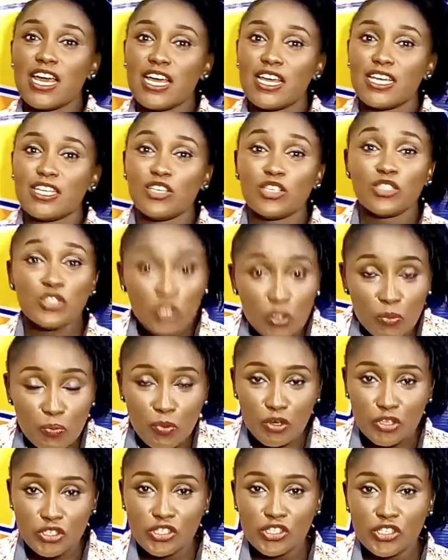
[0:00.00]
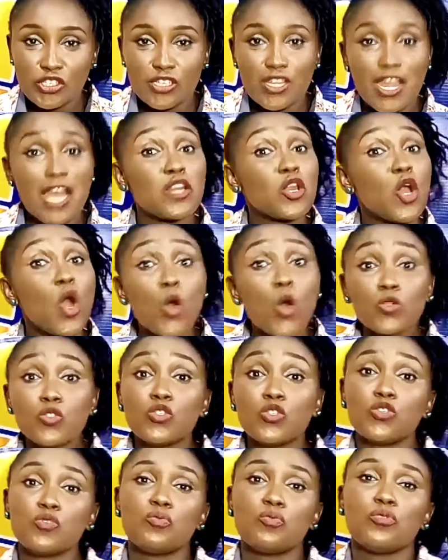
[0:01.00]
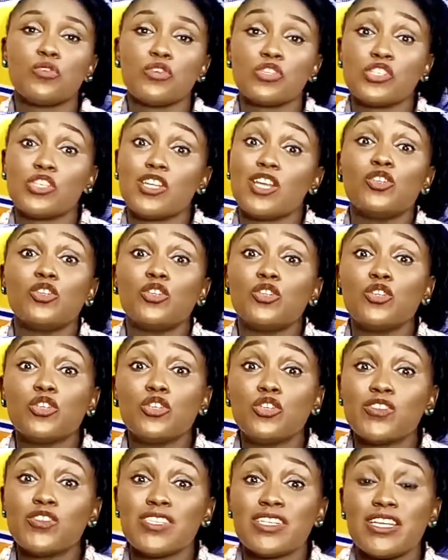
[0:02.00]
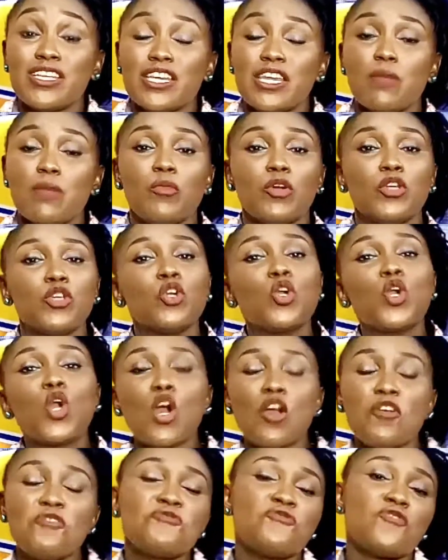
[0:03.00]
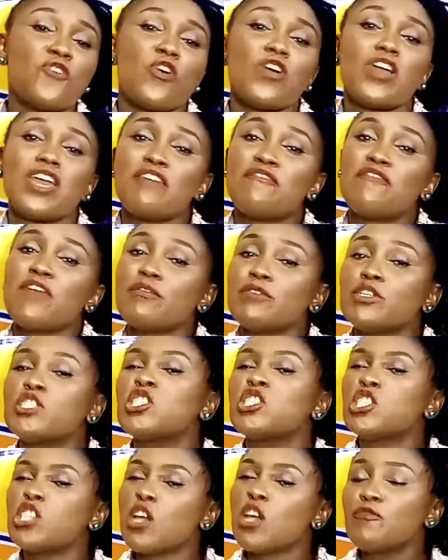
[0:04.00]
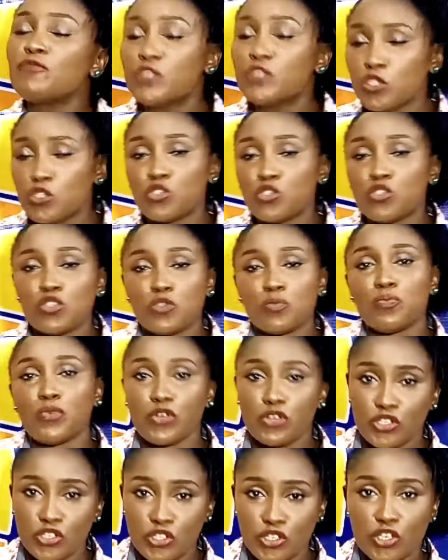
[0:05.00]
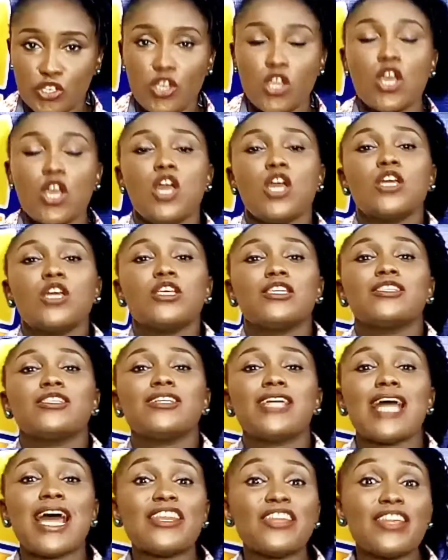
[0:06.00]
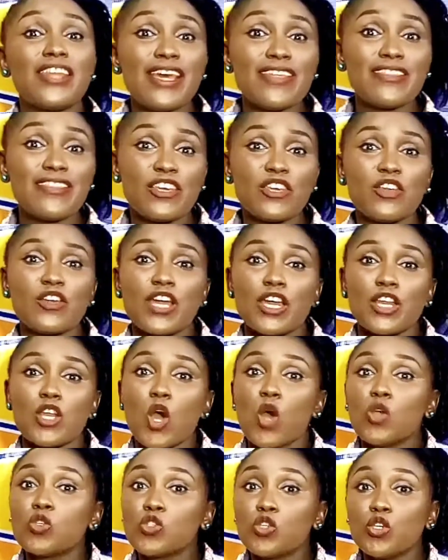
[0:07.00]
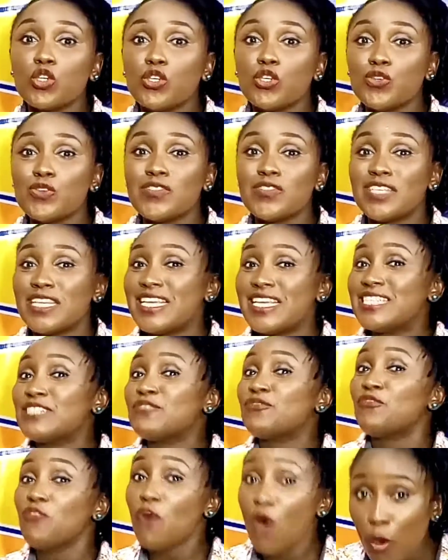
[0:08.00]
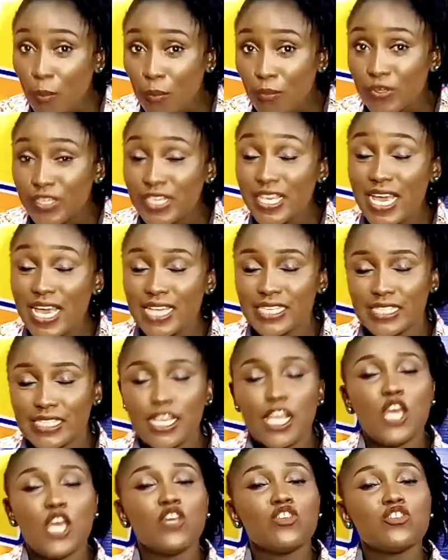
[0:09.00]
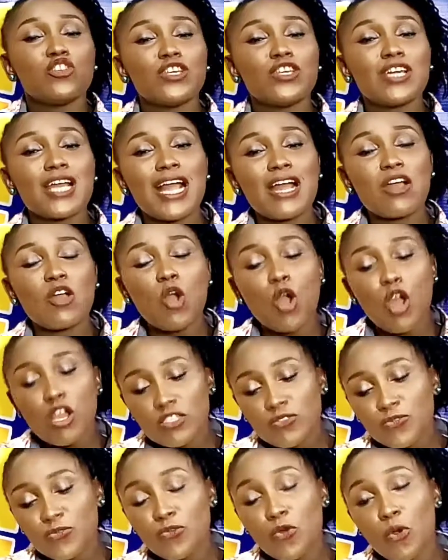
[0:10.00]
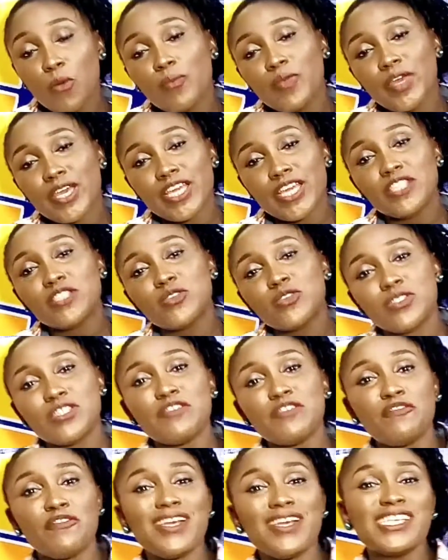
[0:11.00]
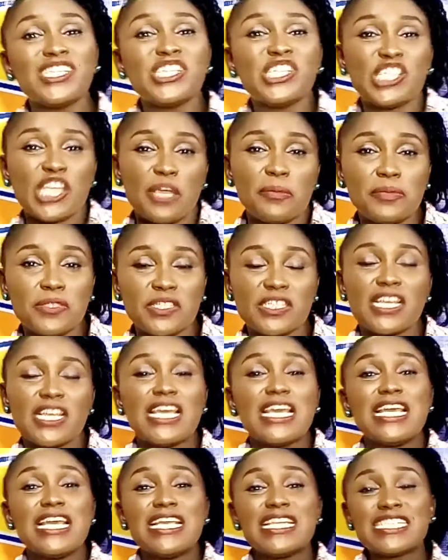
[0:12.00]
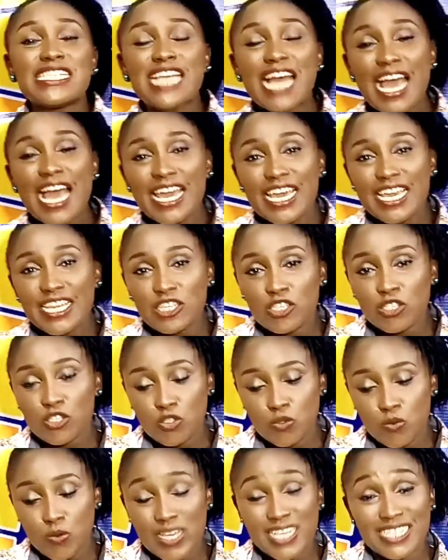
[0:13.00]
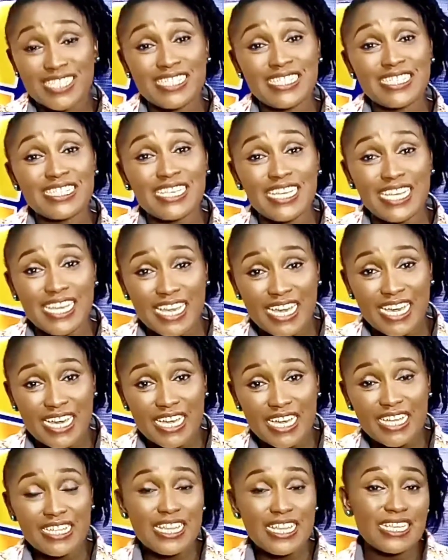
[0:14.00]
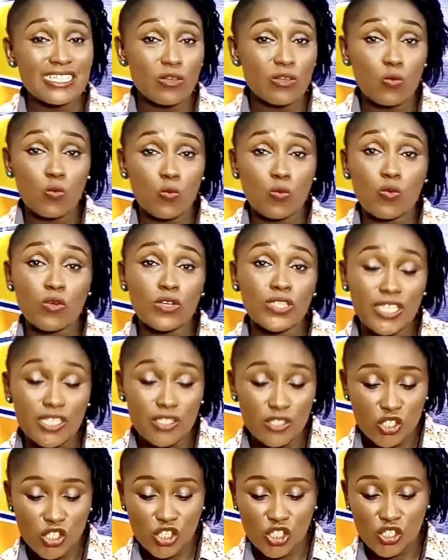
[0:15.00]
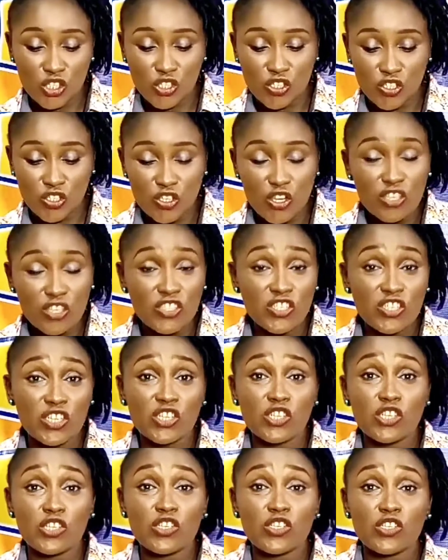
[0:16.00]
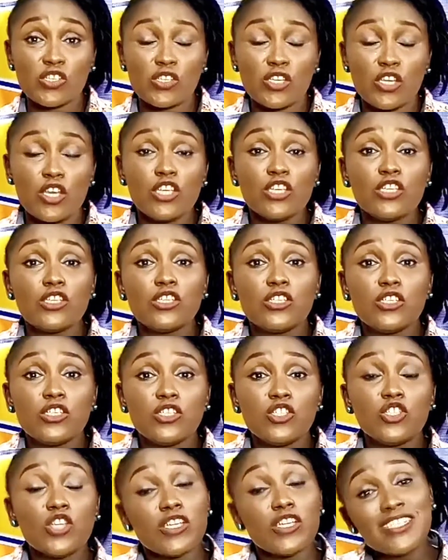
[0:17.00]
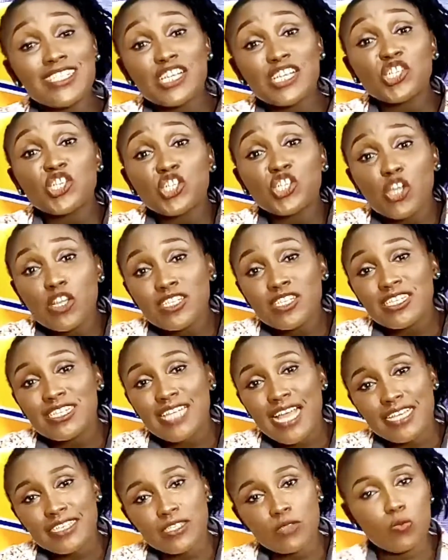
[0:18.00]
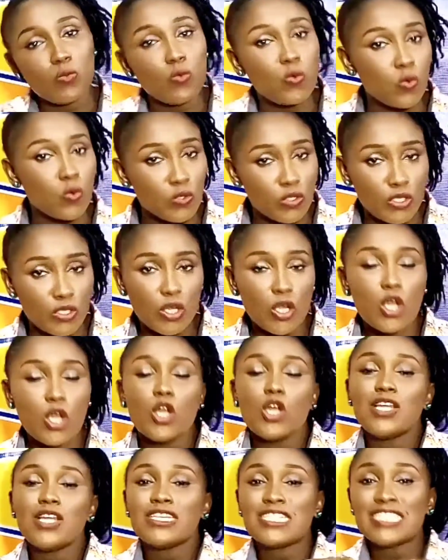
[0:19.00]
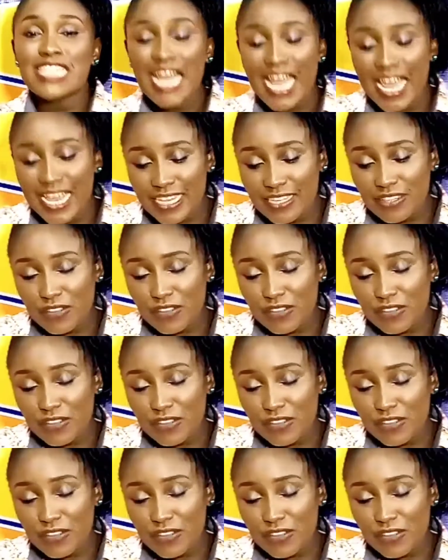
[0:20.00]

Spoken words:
your toothbrush, an old toothbrush that you're not using again, but you go for a very soft toothbrush. So another thing you can also use is foam. Yes, so you can cut foam into different shapes, tie it to a stick that's a wooden short, just a short-sized wood. Tie the